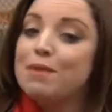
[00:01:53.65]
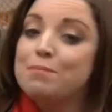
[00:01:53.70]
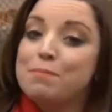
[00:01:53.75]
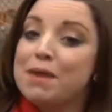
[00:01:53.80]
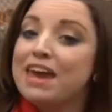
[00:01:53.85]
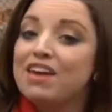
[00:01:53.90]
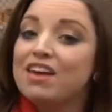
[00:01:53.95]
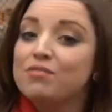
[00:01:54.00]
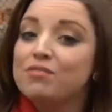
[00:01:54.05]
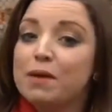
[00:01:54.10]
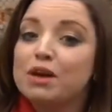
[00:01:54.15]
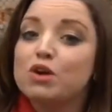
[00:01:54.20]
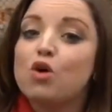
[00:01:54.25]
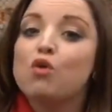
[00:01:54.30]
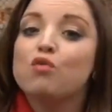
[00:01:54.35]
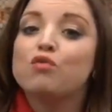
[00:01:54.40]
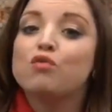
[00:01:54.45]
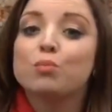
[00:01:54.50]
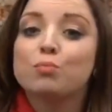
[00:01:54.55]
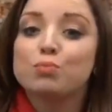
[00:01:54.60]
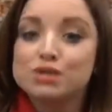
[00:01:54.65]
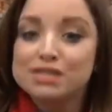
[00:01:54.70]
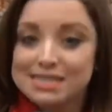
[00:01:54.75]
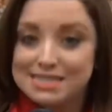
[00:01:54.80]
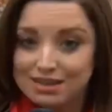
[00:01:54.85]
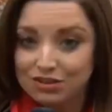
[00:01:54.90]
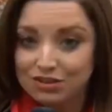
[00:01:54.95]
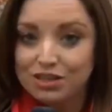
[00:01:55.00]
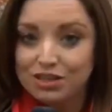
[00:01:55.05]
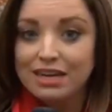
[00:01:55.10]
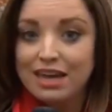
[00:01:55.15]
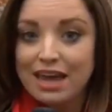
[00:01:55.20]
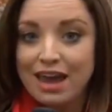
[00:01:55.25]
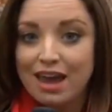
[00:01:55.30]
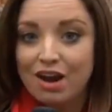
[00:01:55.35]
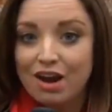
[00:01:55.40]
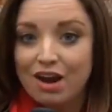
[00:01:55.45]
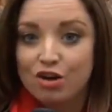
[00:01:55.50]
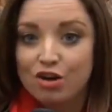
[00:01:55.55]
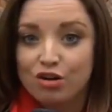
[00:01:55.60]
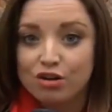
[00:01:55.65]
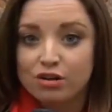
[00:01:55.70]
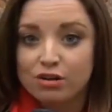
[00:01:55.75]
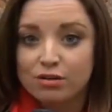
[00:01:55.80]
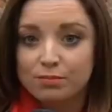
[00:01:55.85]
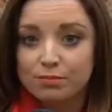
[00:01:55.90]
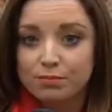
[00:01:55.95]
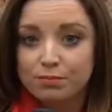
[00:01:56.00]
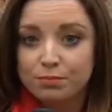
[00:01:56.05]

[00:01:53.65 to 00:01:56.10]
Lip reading: it may have been over Brazilian hair.